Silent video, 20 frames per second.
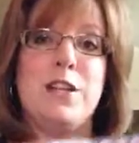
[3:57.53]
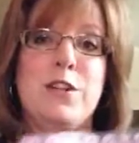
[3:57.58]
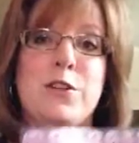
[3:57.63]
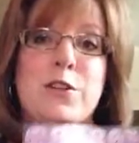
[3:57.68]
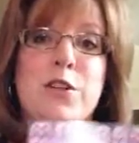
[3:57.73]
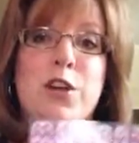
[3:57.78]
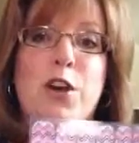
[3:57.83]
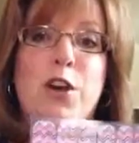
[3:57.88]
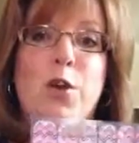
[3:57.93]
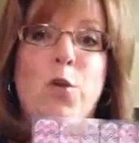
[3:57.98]

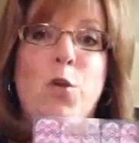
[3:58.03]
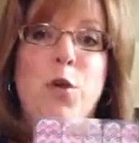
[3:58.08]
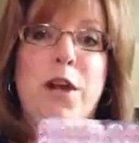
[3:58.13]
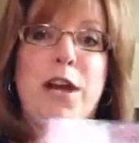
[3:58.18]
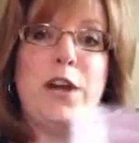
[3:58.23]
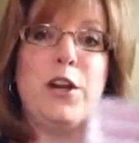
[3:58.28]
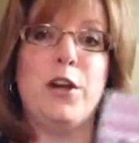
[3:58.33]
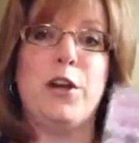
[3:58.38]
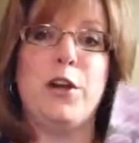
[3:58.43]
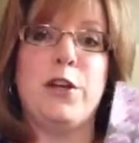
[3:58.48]
So
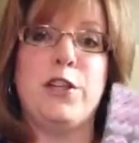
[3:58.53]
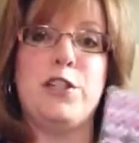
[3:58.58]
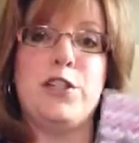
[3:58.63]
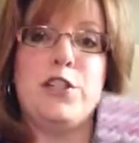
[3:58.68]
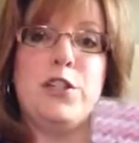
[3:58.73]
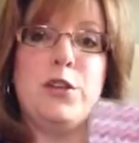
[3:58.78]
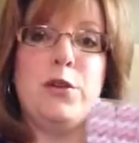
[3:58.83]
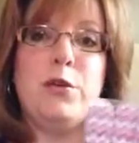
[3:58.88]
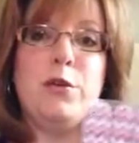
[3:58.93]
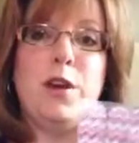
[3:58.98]
where
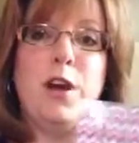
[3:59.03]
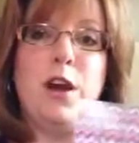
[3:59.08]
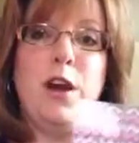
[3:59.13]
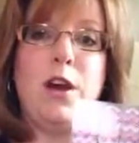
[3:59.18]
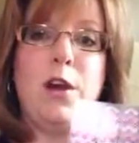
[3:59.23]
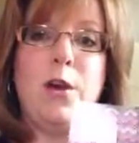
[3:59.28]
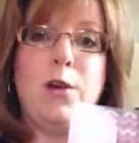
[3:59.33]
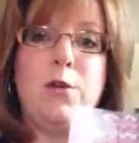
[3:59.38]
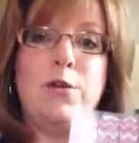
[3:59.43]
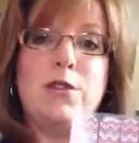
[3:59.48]
could you
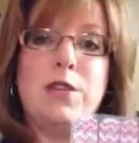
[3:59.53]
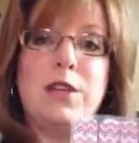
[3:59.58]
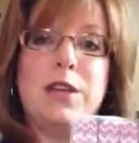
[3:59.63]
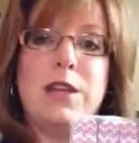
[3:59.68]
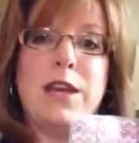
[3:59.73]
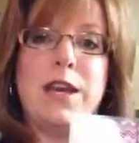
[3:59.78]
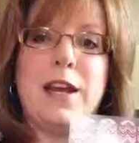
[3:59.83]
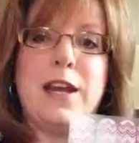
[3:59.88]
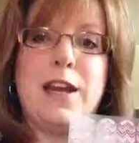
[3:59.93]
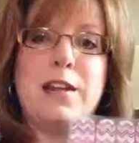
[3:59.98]
go to
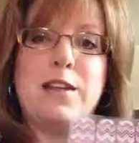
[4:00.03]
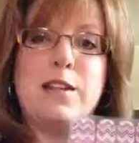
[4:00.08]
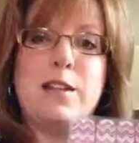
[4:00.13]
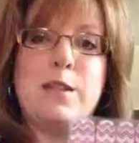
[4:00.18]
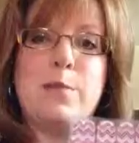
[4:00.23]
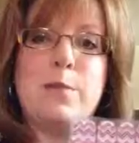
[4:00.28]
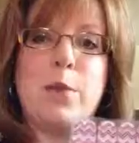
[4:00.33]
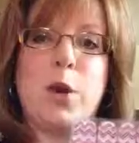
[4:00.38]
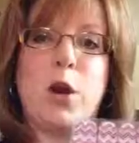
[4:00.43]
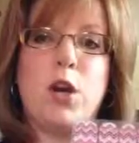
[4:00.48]
get a
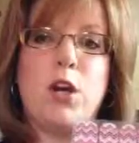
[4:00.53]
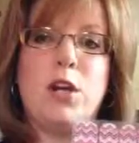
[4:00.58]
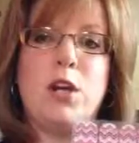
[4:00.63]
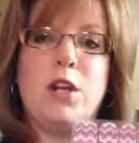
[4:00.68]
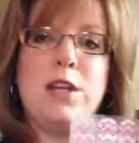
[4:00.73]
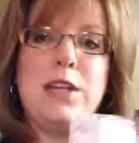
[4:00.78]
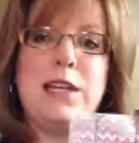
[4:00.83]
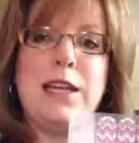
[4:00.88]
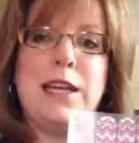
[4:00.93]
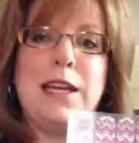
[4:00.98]

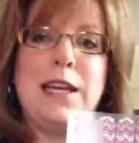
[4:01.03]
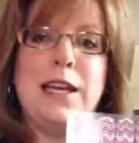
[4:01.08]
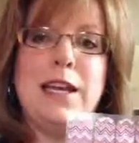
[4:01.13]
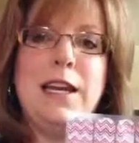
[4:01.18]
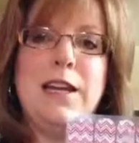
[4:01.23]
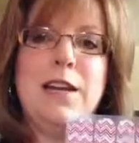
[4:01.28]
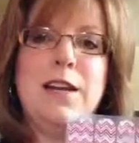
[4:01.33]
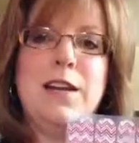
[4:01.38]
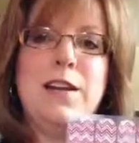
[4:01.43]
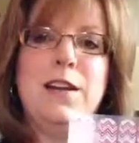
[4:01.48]

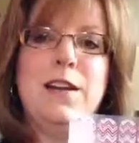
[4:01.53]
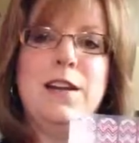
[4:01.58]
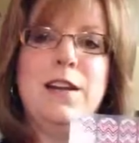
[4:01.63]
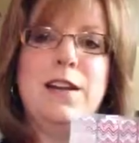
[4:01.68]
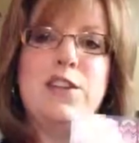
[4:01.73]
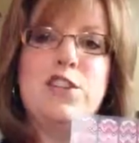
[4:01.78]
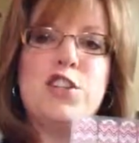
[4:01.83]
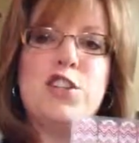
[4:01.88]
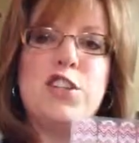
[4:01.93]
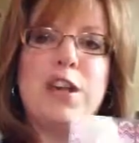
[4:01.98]
sparkly
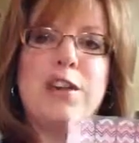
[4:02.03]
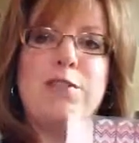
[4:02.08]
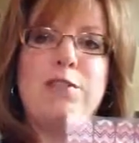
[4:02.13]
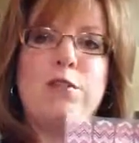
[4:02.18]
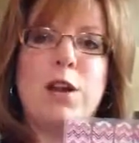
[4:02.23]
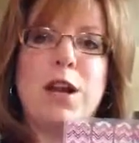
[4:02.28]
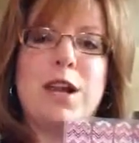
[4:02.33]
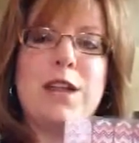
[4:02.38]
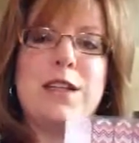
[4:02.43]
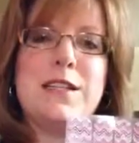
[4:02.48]

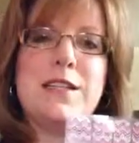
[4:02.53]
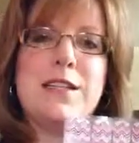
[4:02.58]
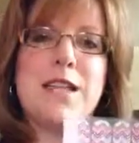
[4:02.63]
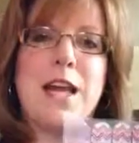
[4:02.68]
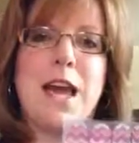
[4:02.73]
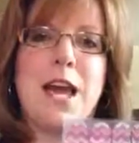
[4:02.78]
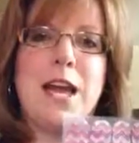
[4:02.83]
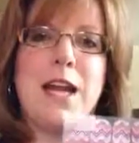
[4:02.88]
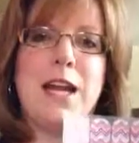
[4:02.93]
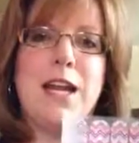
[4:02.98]
chevron
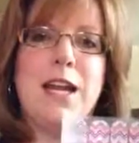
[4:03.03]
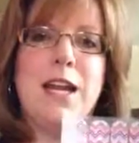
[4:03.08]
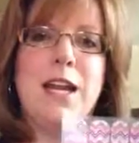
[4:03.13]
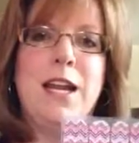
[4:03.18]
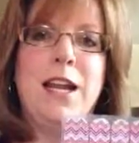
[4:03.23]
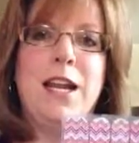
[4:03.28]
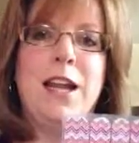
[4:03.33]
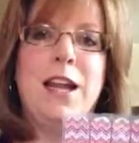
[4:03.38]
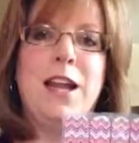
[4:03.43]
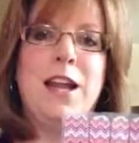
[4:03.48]
design
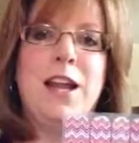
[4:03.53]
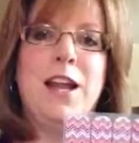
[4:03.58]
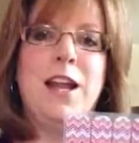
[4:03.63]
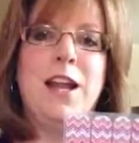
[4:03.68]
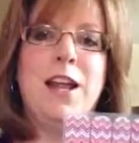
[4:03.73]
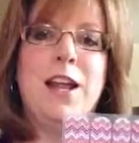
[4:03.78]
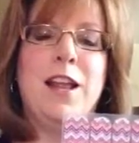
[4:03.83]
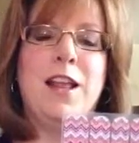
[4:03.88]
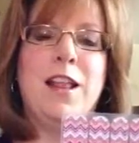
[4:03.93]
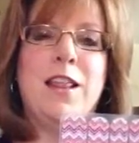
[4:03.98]

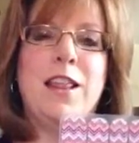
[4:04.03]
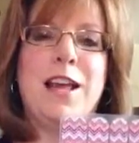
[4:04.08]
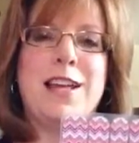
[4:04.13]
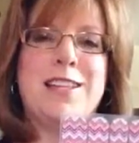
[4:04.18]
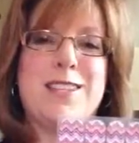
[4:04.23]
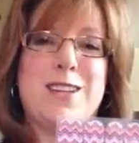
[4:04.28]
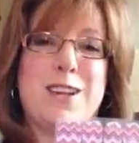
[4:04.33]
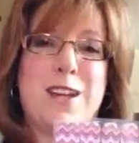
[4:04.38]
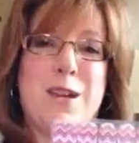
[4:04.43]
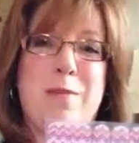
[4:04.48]

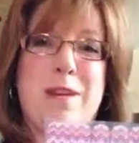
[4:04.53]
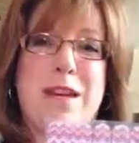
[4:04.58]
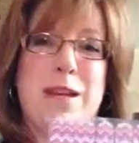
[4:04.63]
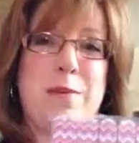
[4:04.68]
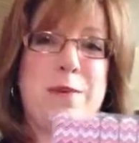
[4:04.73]
that's going to be